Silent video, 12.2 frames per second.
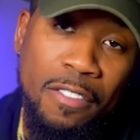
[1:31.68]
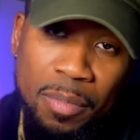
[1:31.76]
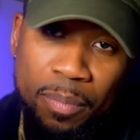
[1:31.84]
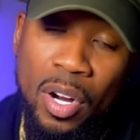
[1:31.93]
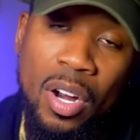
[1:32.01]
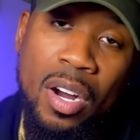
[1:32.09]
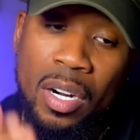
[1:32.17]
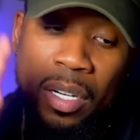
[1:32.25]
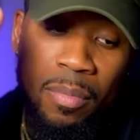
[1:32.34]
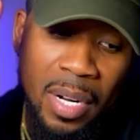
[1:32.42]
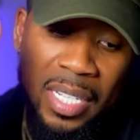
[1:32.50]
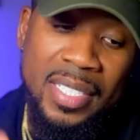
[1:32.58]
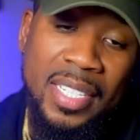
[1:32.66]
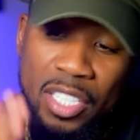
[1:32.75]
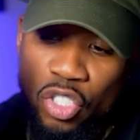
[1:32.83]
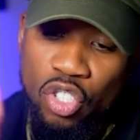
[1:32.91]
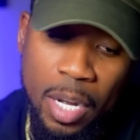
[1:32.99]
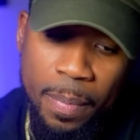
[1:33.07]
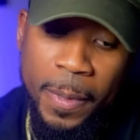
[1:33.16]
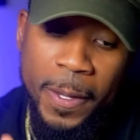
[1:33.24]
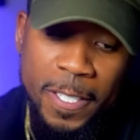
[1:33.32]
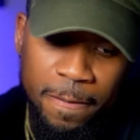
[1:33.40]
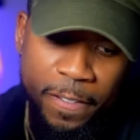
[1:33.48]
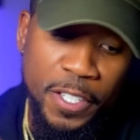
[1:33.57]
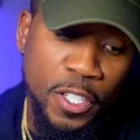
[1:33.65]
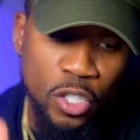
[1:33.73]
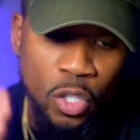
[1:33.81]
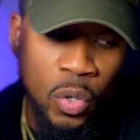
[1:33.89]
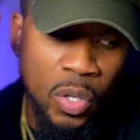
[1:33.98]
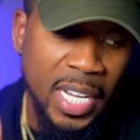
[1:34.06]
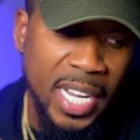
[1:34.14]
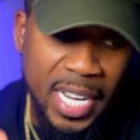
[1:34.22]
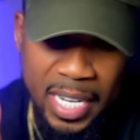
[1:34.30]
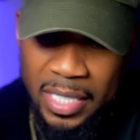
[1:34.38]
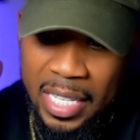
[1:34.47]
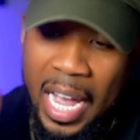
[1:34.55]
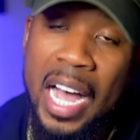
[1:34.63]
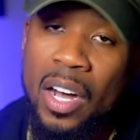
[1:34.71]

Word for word: every bar Montana dropped, this video is gonna last an